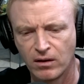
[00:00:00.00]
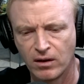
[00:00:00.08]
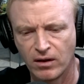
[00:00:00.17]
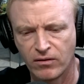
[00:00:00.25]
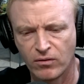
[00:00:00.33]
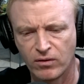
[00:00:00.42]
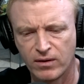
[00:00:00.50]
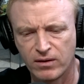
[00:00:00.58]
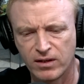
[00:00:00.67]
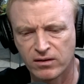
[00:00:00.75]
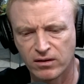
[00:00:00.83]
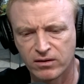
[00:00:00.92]
I thought
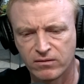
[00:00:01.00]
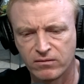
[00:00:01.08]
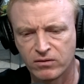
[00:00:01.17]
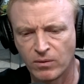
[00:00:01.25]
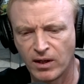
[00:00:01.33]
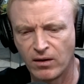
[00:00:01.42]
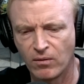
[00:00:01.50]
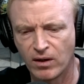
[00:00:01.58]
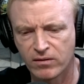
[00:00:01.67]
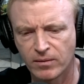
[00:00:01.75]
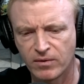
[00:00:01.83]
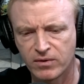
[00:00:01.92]
it's like 20 to 1
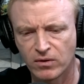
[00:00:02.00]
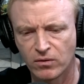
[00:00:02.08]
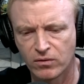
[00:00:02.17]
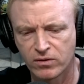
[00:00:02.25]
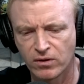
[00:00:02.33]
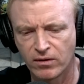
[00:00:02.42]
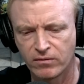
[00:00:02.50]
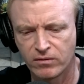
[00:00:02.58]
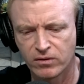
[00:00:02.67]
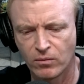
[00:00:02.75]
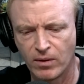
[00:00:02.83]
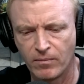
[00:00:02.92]
or something. This is the horse that I
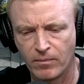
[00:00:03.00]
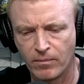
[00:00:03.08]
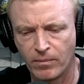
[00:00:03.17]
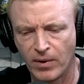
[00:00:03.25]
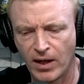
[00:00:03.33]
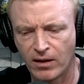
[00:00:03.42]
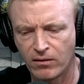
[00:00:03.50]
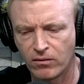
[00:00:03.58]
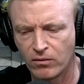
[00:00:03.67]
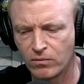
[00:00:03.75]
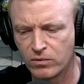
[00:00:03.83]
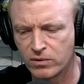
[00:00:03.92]
sort of went back and
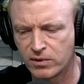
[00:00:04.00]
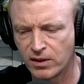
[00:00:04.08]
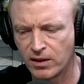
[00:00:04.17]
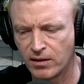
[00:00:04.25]
thought was